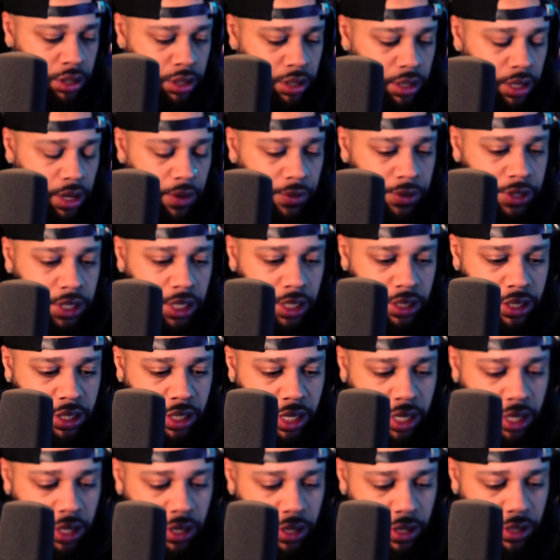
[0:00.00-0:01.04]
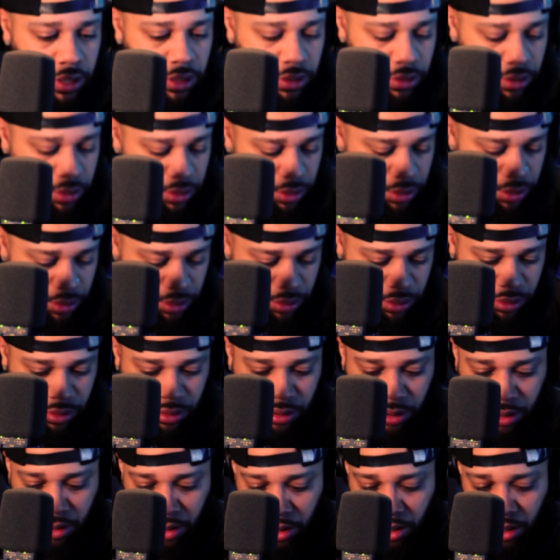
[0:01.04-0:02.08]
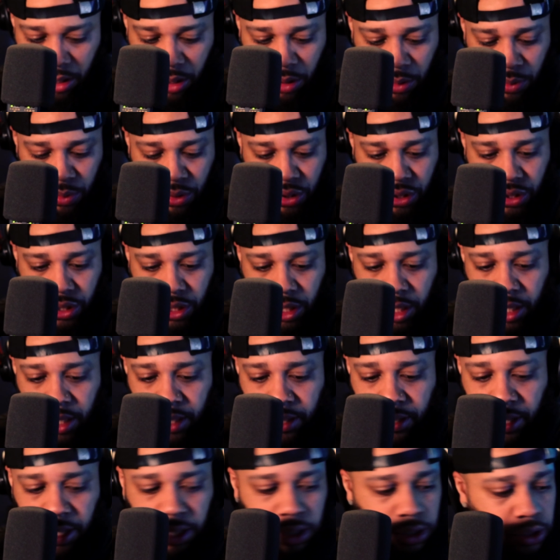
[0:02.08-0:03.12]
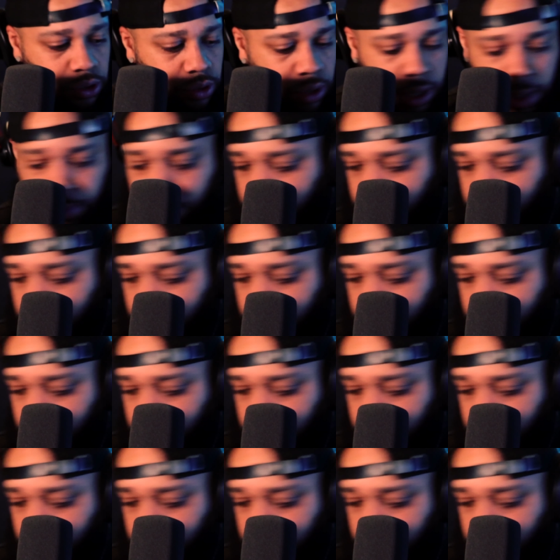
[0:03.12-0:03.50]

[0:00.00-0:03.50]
Everything's secure. Oh shit, I done dropped